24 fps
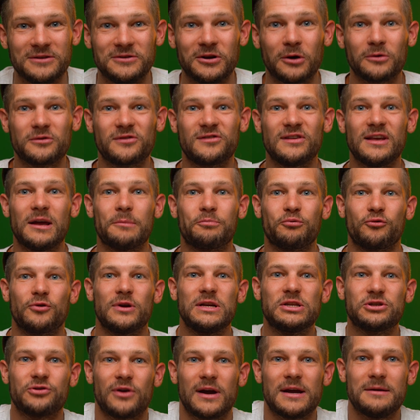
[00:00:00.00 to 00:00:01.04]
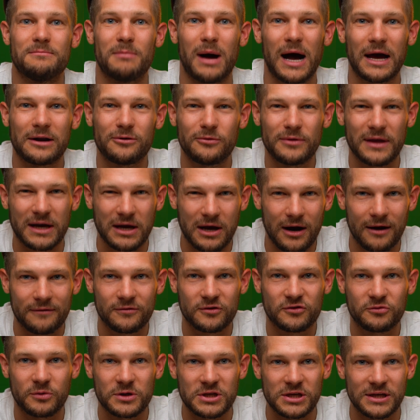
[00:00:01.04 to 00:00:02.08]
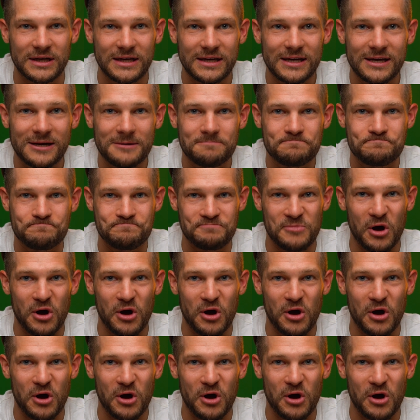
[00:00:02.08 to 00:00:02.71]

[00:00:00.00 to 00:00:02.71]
Don't see a pre-trained model that covers what you need?